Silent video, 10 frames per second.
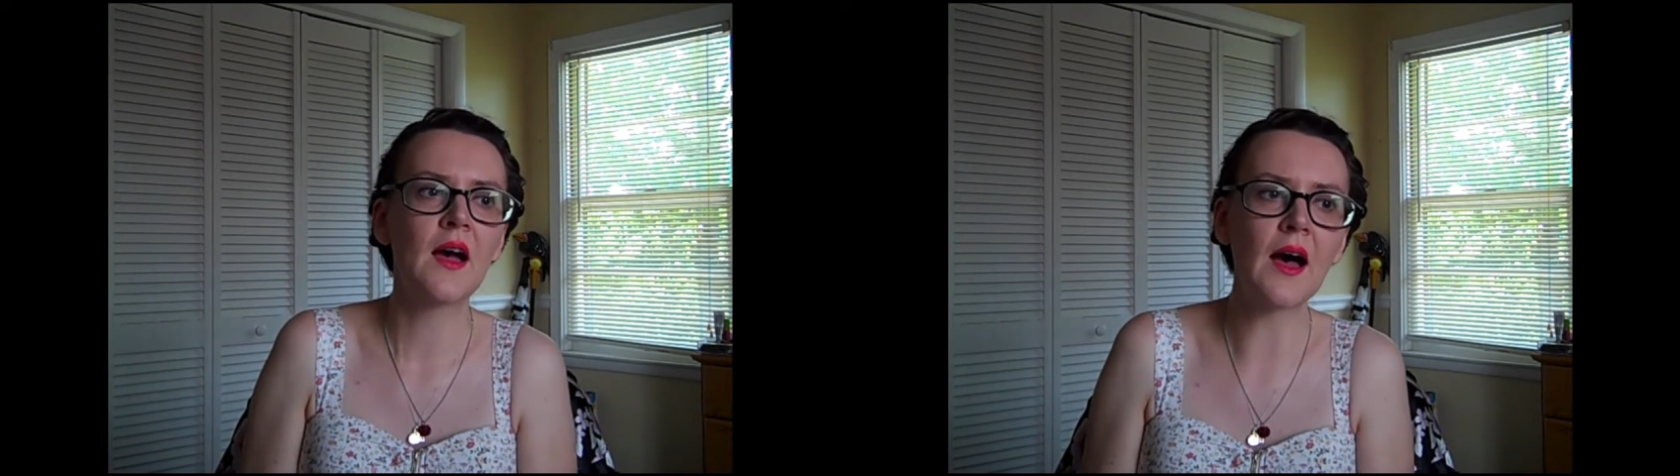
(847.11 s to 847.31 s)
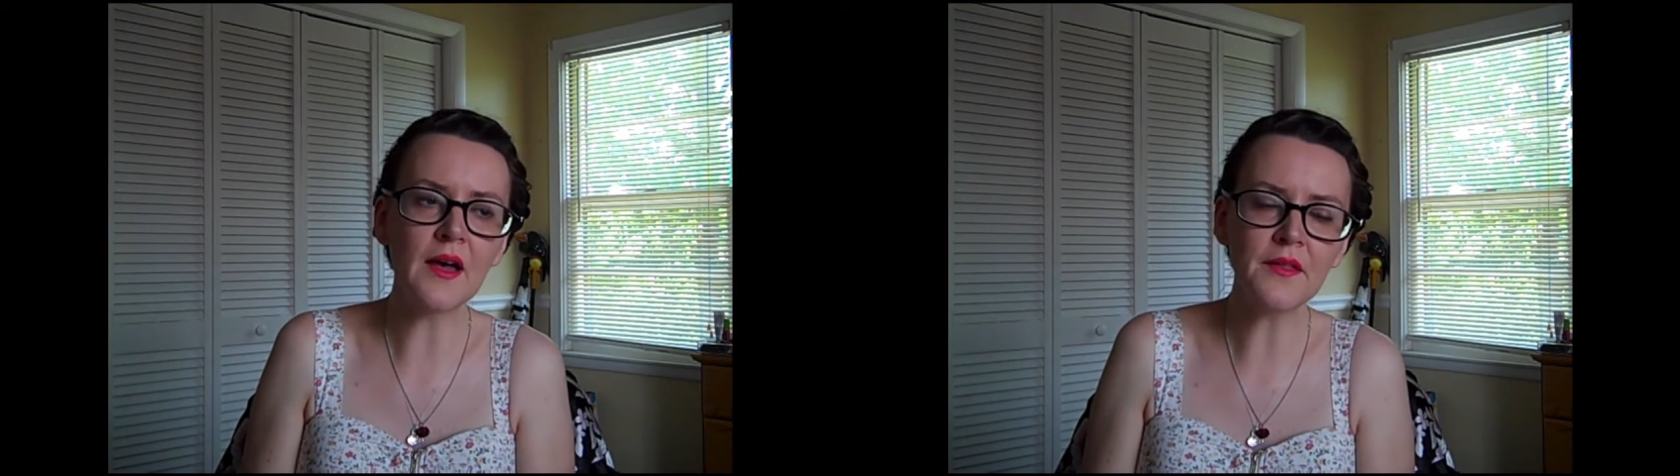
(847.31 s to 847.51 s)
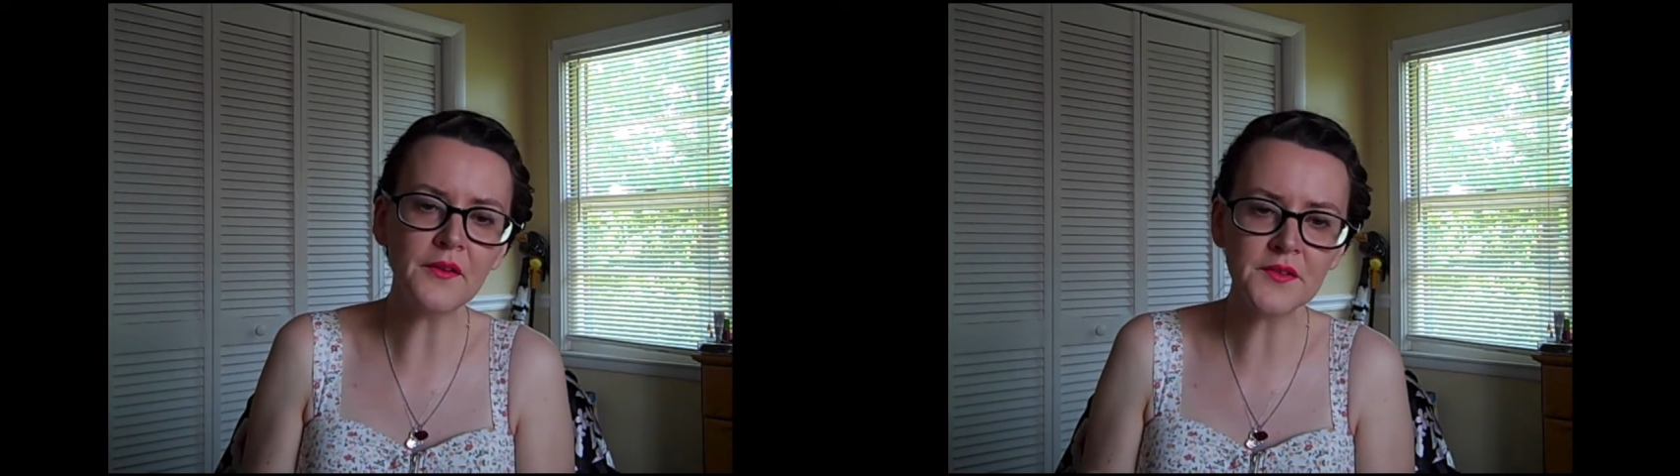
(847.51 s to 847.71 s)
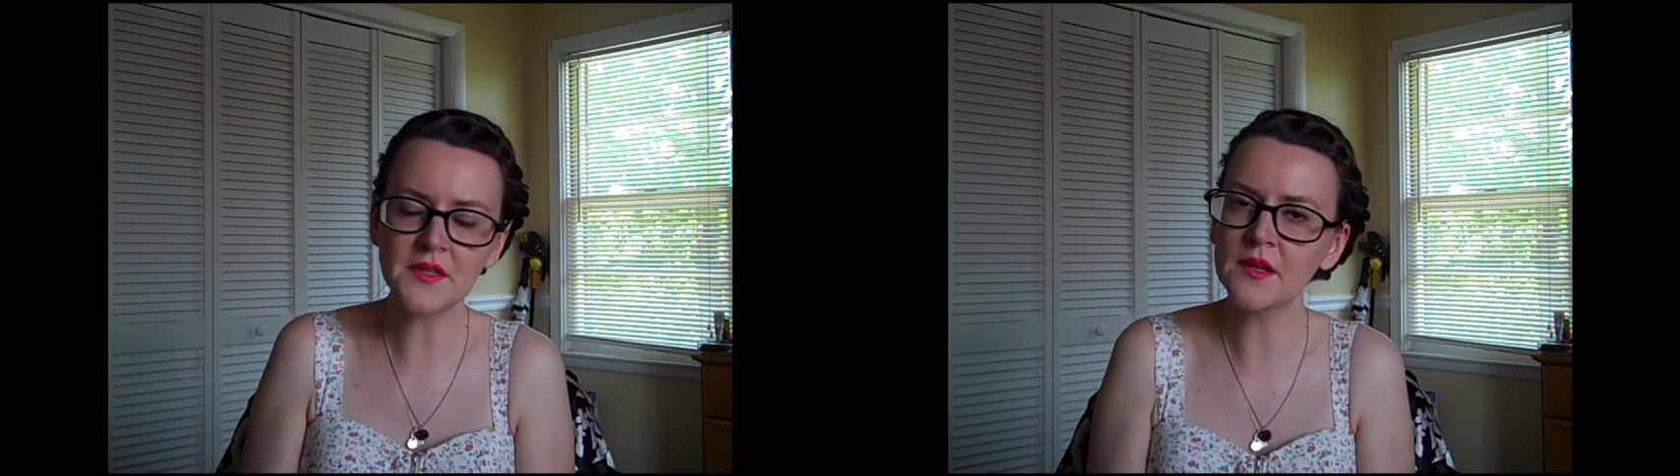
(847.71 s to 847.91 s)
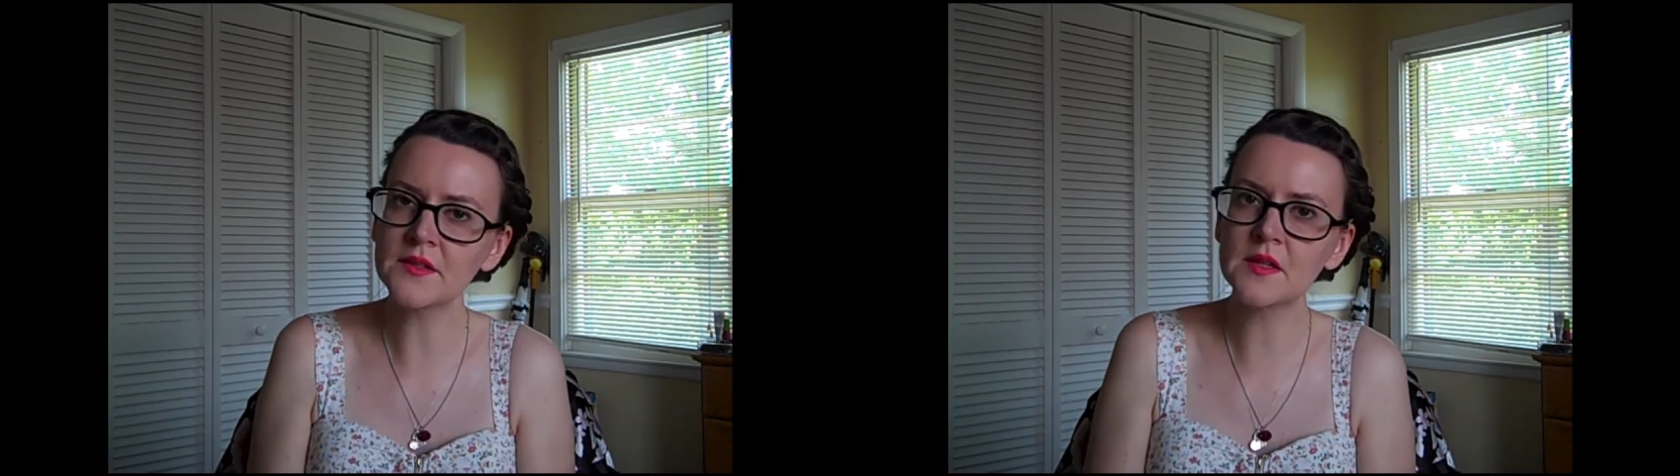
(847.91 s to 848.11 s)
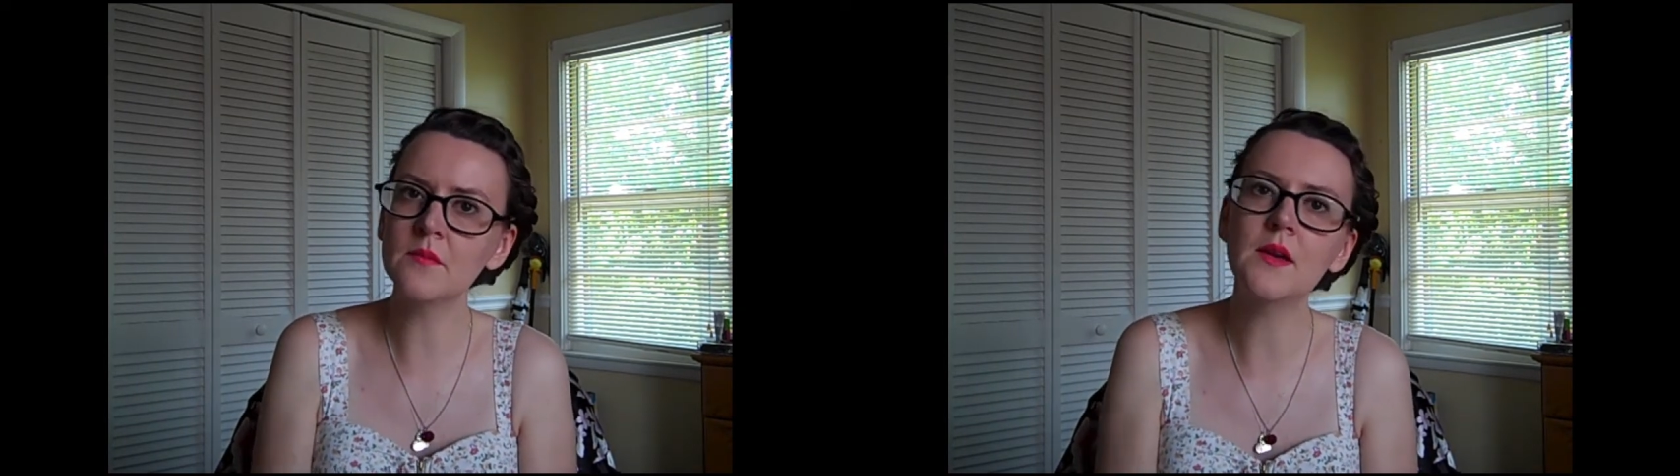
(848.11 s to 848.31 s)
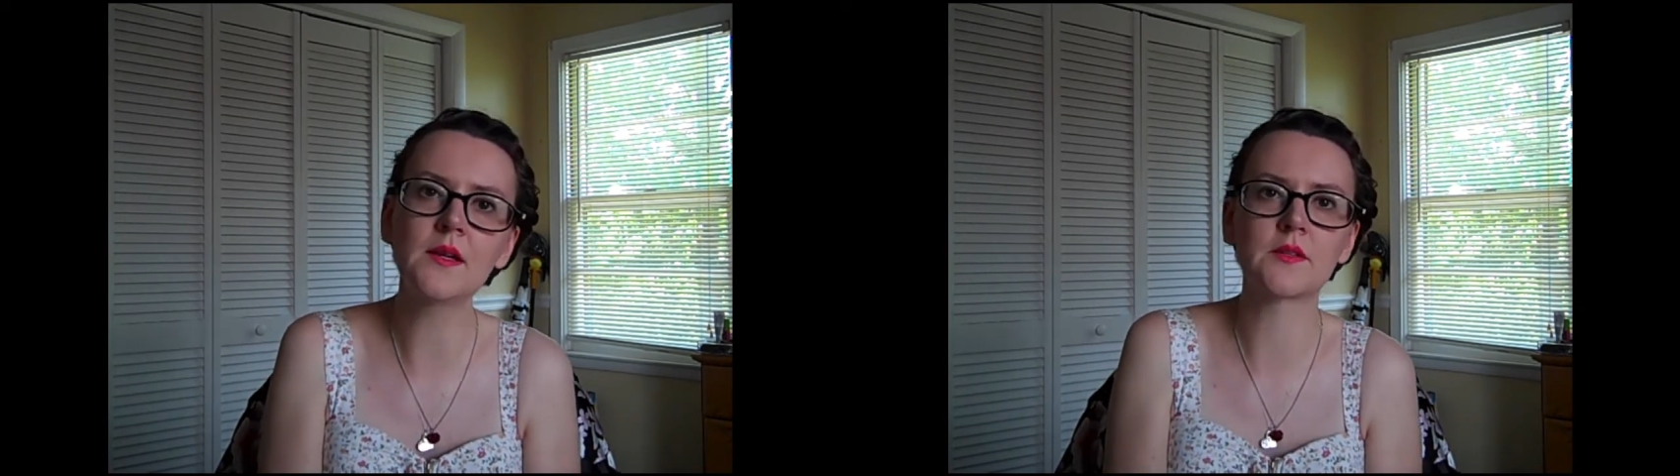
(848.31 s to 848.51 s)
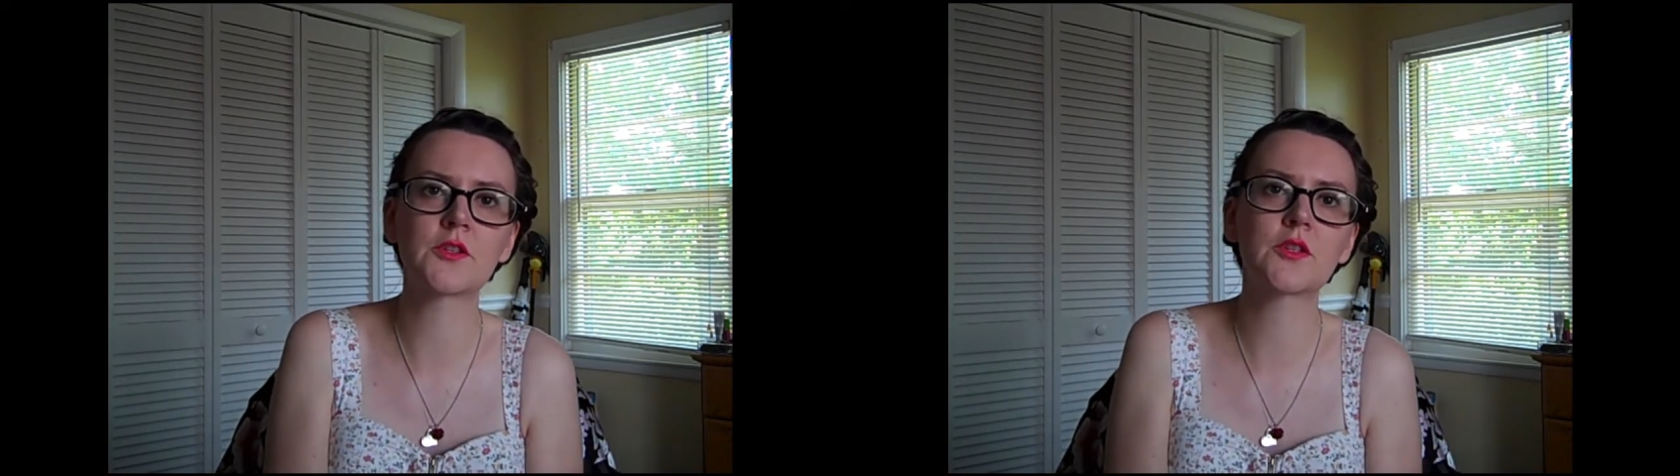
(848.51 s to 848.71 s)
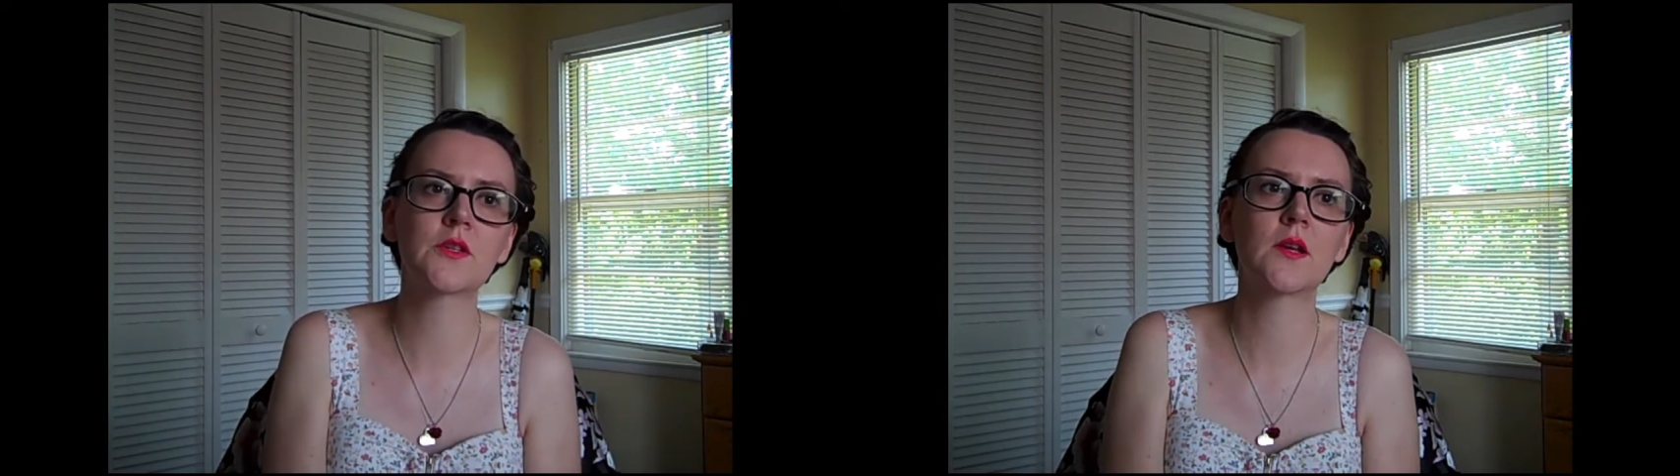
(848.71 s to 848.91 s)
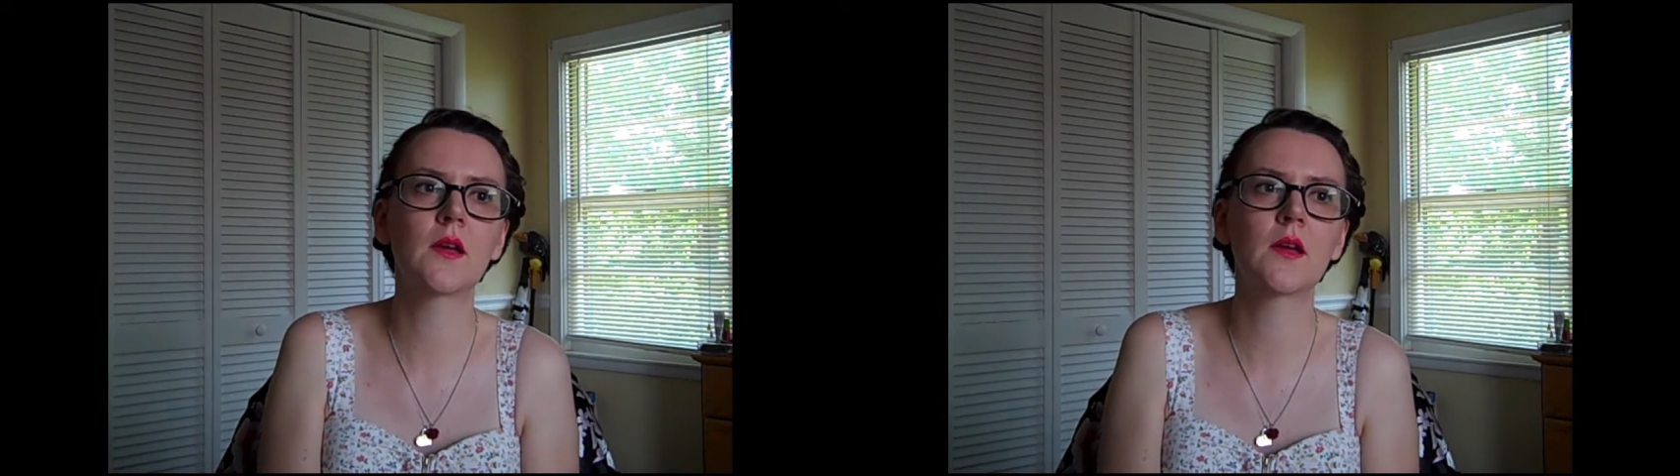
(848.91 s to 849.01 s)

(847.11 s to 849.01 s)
Others, not so much.